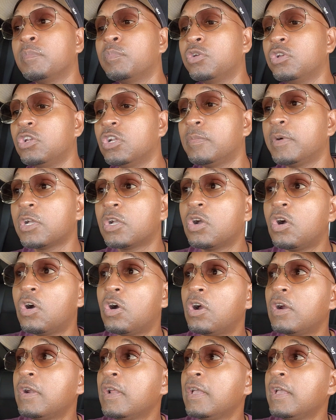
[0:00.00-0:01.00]
put it on my
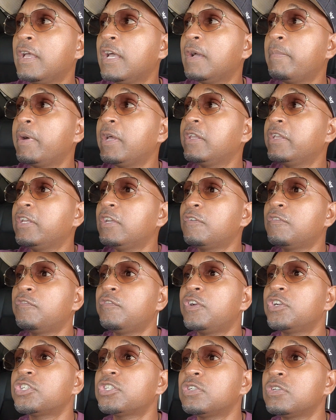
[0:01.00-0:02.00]
car, and my air
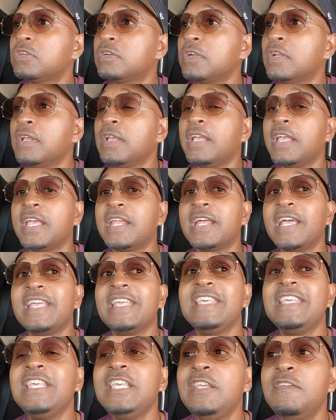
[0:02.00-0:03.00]
freshener, and I
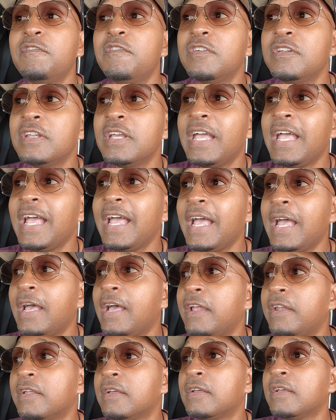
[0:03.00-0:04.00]
even
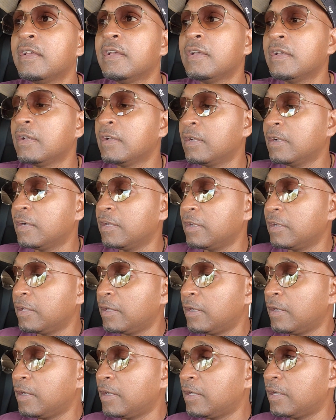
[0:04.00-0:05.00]
had
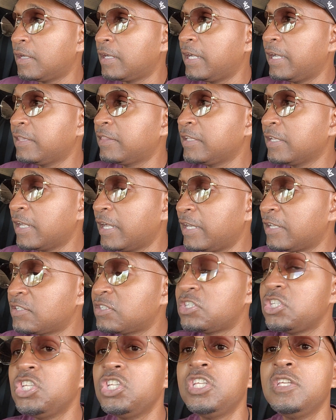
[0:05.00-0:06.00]
I had a
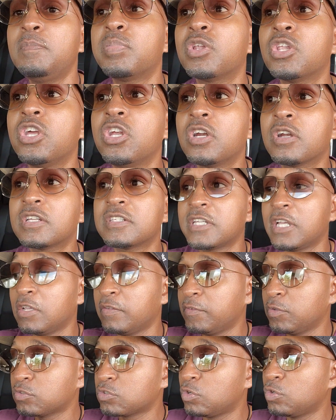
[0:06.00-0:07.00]
CD player because I
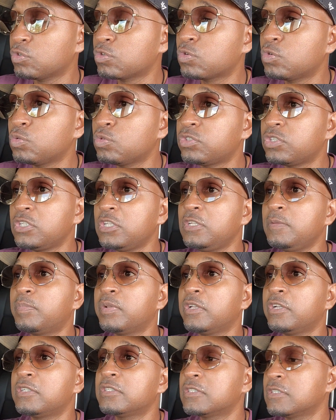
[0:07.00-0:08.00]
love those old school CD
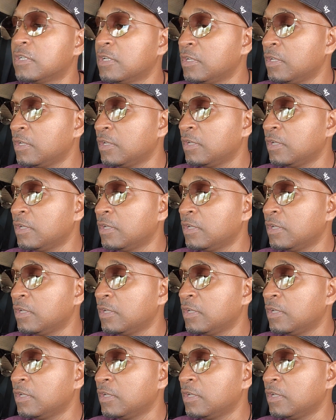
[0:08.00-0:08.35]
players.